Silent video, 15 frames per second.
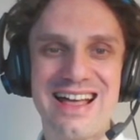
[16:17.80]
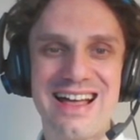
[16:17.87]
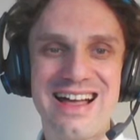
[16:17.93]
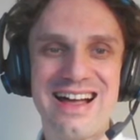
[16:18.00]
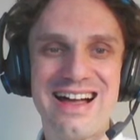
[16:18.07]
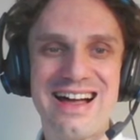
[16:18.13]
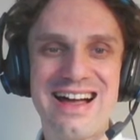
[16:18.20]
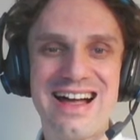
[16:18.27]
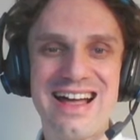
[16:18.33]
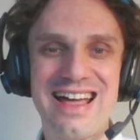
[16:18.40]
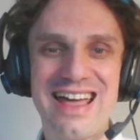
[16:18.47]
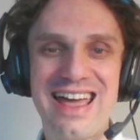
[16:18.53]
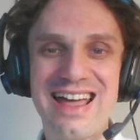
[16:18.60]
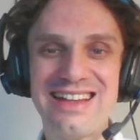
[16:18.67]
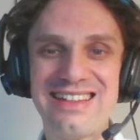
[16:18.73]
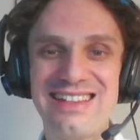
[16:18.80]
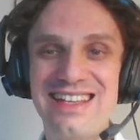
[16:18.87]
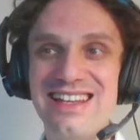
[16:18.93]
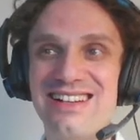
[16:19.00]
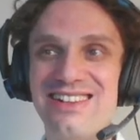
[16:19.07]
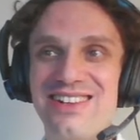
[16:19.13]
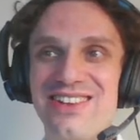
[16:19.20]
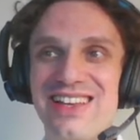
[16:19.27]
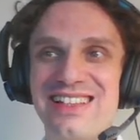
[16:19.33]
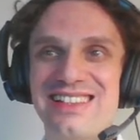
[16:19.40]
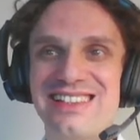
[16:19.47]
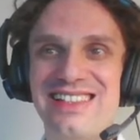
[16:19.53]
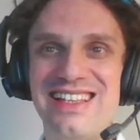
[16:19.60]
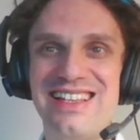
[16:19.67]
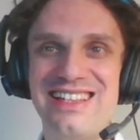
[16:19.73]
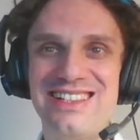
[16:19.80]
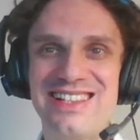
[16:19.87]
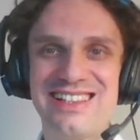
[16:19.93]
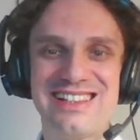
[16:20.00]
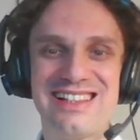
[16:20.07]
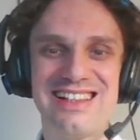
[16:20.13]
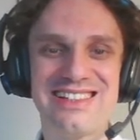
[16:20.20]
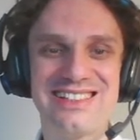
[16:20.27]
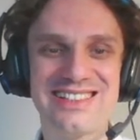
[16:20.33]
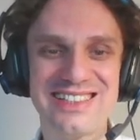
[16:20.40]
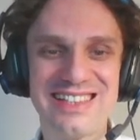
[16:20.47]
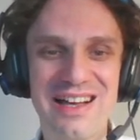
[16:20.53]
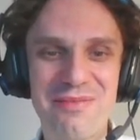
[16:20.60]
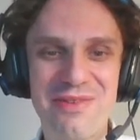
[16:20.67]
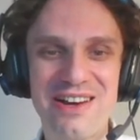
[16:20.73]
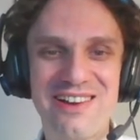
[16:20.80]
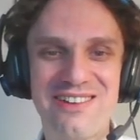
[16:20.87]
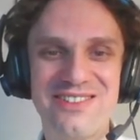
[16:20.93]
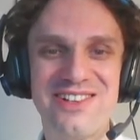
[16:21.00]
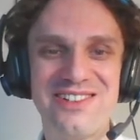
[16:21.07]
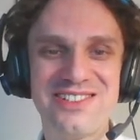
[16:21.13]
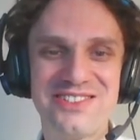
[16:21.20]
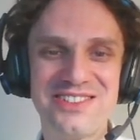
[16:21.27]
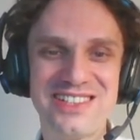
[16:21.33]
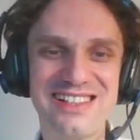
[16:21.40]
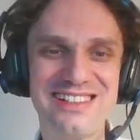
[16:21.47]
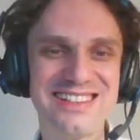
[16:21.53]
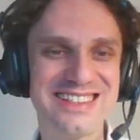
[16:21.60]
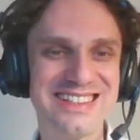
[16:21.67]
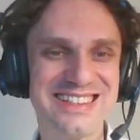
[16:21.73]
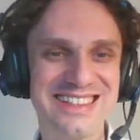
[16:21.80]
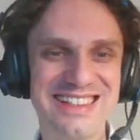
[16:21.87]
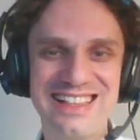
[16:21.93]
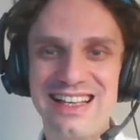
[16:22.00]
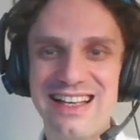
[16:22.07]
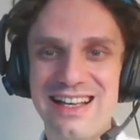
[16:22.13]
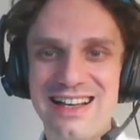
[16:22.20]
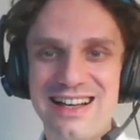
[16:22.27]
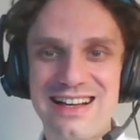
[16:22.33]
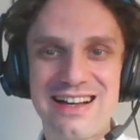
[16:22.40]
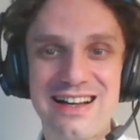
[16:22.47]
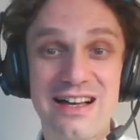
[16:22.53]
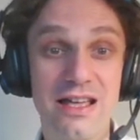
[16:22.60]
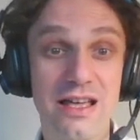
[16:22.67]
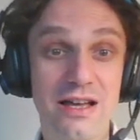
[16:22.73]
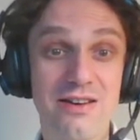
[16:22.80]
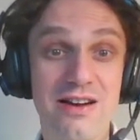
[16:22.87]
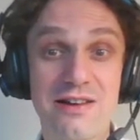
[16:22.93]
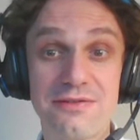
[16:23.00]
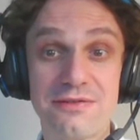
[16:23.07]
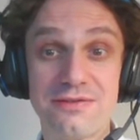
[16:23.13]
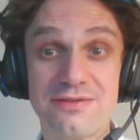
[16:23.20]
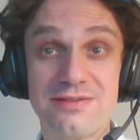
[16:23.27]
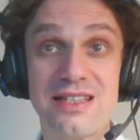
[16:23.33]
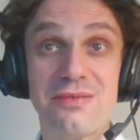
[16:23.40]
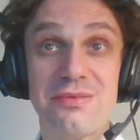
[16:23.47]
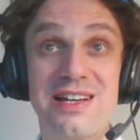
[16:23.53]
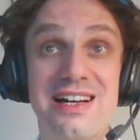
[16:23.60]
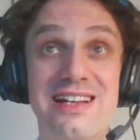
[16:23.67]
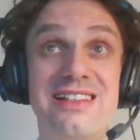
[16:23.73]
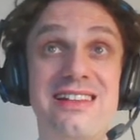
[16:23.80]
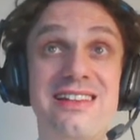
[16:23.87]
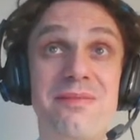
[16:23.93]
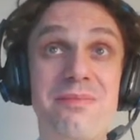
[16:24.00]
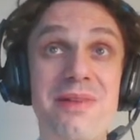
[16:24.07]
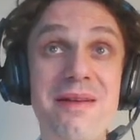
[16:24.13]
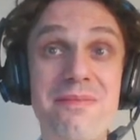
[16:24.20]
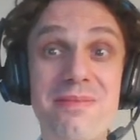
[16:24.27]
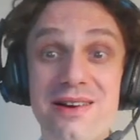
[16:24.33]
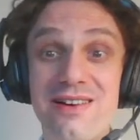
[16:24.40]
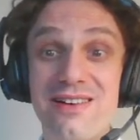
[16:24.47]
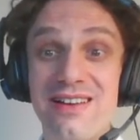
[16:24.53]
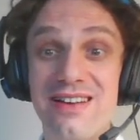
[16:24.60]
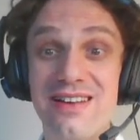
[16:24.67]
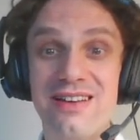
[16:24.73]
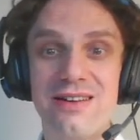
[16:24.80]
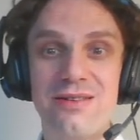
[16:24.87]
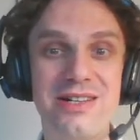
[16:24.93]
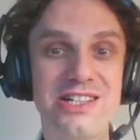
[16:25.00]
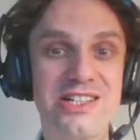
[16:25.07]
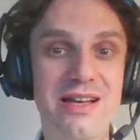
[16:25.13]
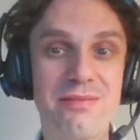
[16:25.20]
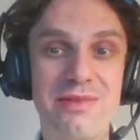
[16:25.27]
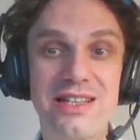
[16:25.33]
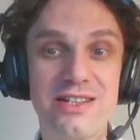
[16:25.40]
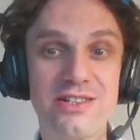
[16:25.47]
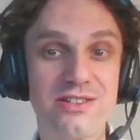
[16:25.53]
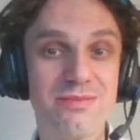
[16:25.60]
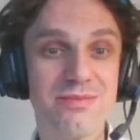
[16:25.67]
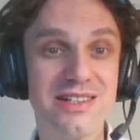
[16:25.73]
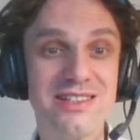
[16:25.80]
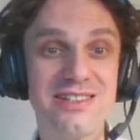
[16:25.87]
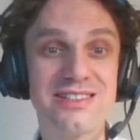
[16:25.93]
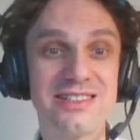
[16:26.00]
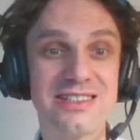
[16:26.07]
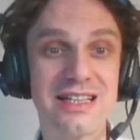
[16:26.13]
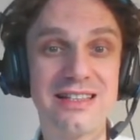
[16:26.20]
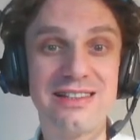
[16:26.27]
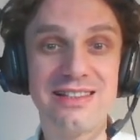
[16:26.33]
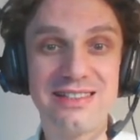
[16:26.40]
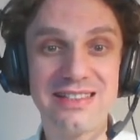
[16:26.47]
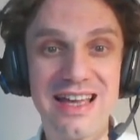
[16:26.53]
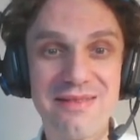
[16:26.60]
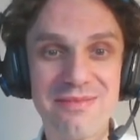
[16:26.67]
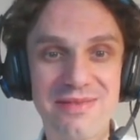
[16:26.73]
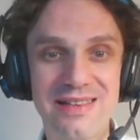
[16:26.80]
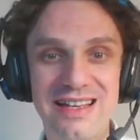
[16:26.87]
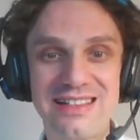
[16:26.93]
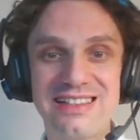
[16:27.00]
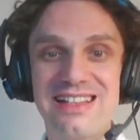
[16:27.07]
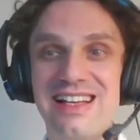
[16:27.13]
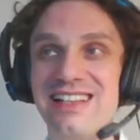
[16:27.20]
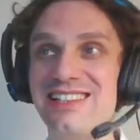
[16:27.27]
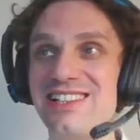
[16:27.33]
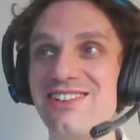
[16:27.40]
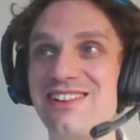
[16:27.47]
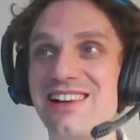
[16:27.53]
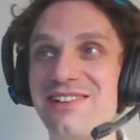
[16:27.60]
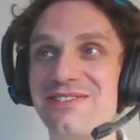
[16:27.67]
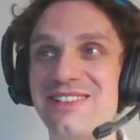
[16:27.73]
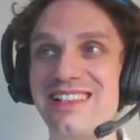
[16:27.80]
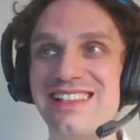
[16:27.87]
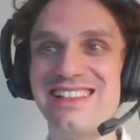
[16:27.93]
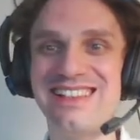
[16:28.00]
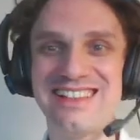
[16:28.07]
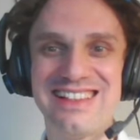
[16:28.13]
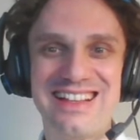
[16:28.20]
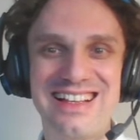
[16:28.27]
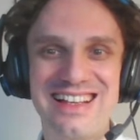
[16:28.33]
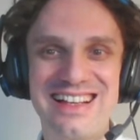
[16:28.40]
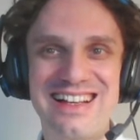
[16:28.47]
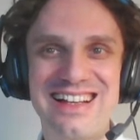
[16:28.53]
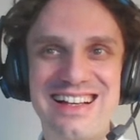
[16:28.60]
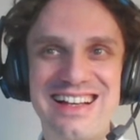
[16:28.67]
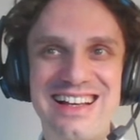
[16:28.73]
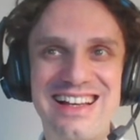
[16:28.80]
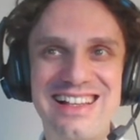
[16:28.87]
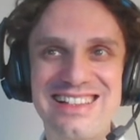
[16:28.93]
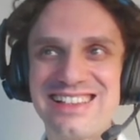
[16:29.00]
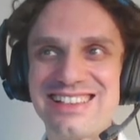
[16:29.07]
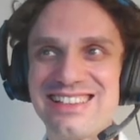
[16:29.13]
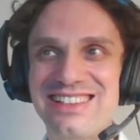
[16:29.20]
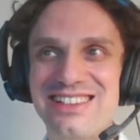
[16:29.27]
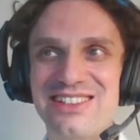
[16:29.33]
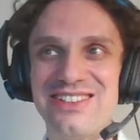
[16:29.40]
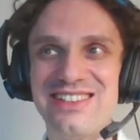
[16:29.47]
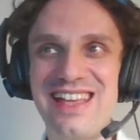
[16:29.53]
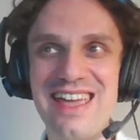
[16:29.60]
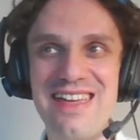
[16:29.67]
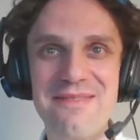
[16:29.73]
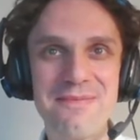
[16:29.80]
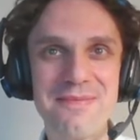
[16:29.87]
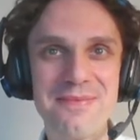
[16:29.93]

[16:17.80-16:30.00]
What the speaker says: And here you can see just a little summary of those results, a graph that we had in the paper, which I managed to produce at the time, and a nicer graph that I just did today.